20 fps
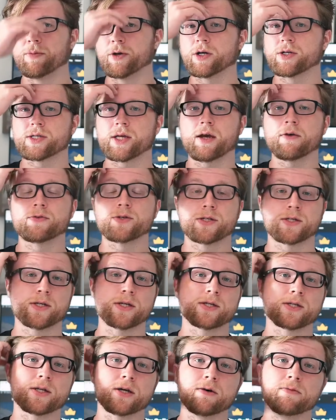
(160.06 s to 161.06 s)
because they have
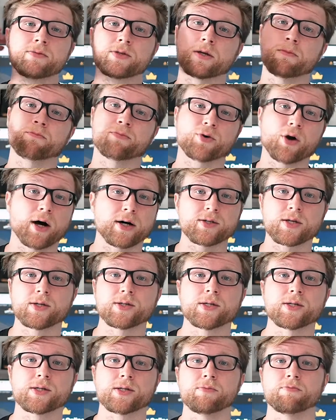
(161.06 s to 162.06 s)
systems and
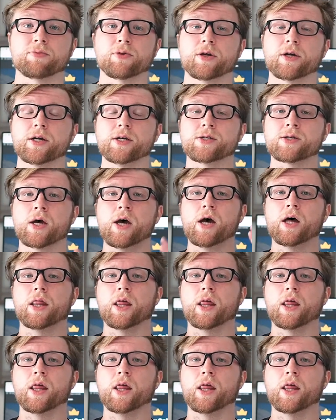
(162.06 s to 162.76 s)
processes in place.